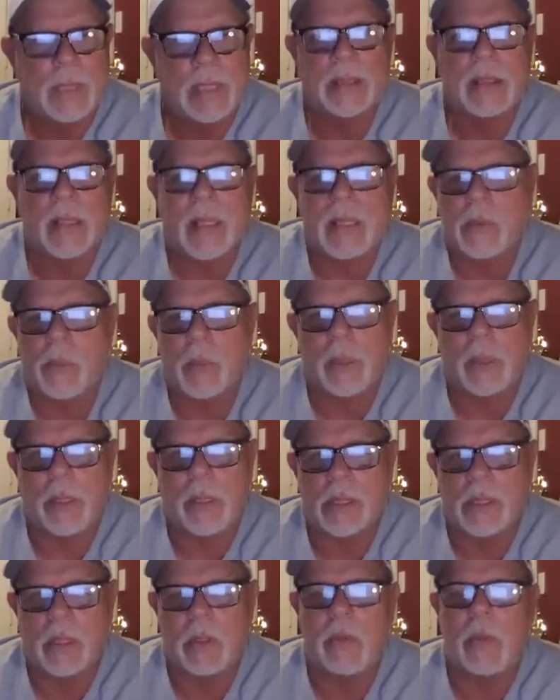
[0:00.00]
That's what it
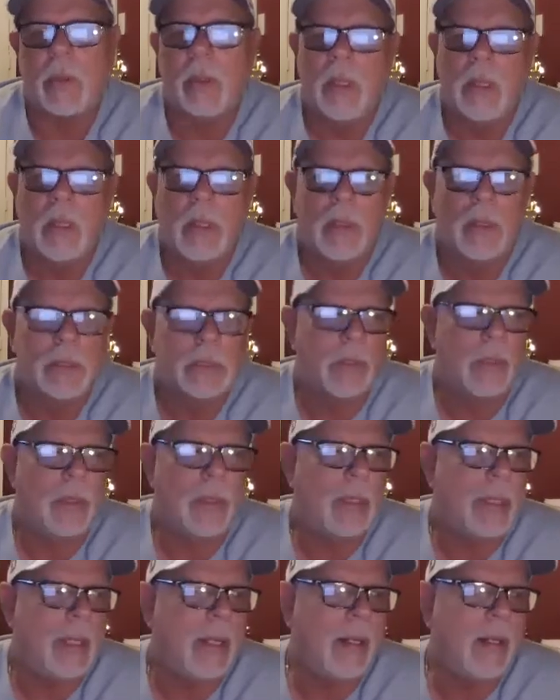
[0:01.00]
is. So
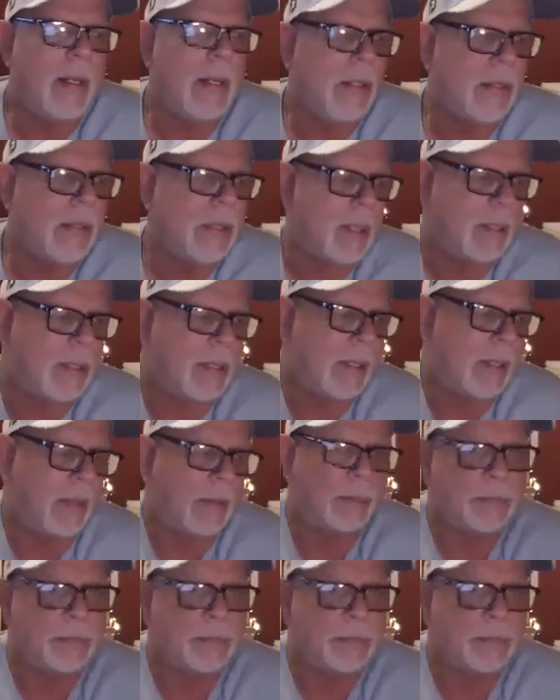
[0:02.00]
here's the thing.